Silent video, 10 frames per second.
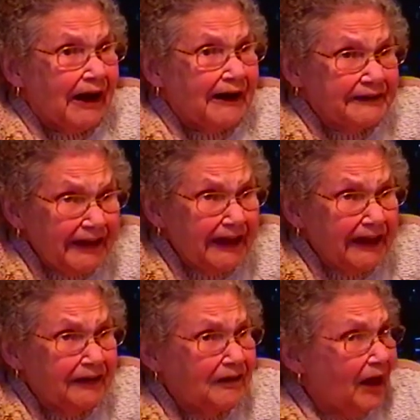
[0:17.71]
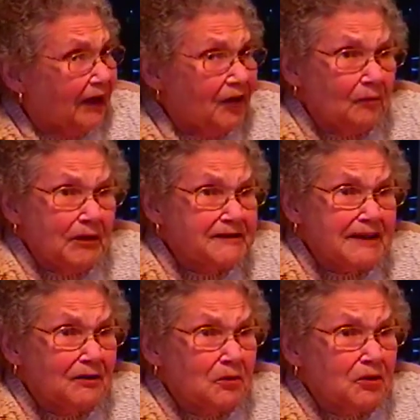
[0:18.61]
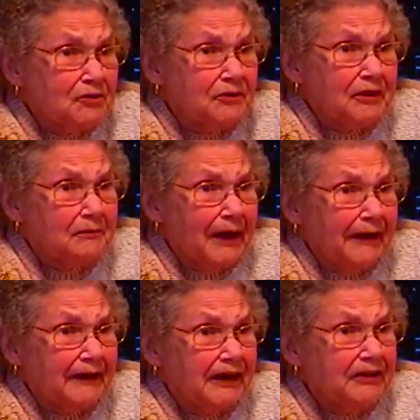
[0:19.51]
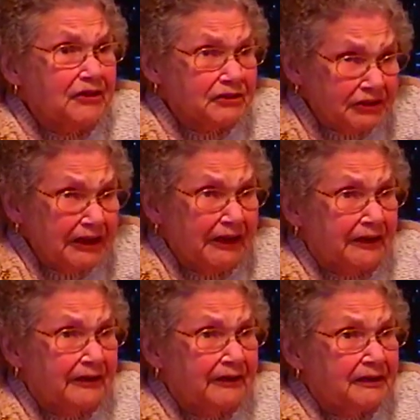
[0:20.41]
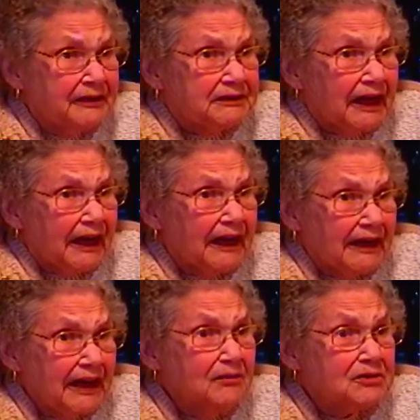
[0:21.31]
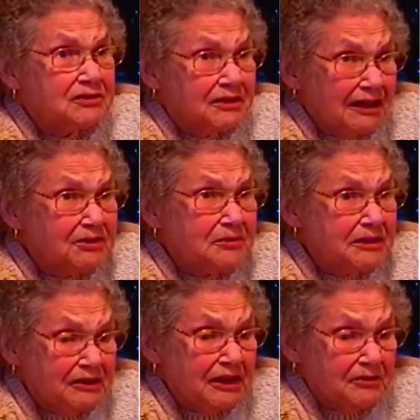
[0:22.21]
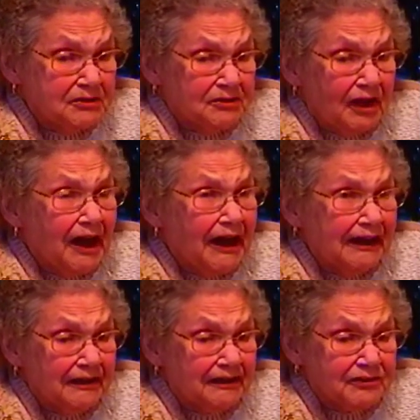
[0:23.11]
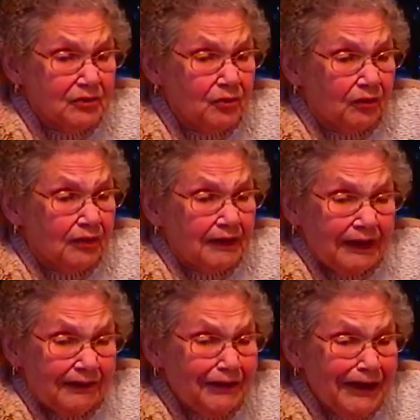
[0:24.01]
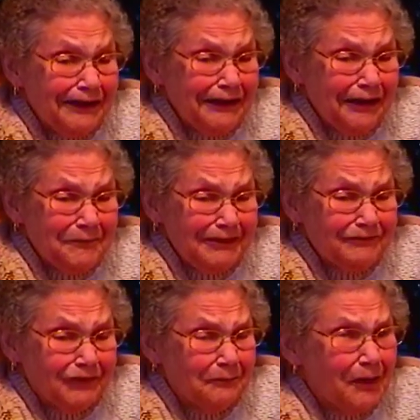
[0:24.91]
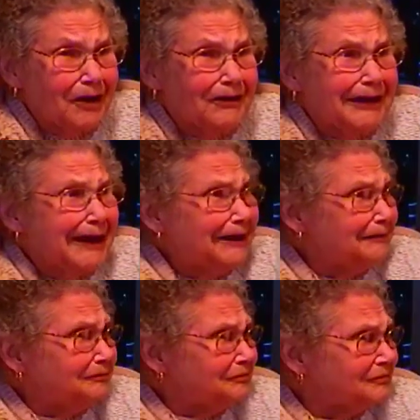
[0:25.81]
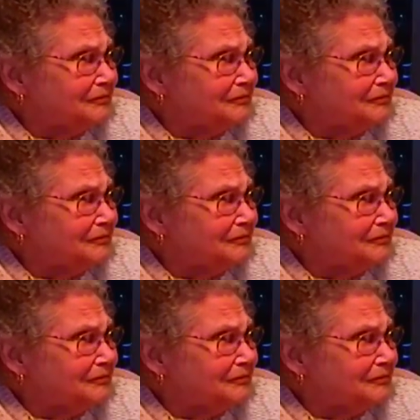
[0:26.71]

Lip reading: and dig. And nobody said a word to him about it. He just did it. And that's the reason he was so high in school. If it hadn't been for Margaret Ann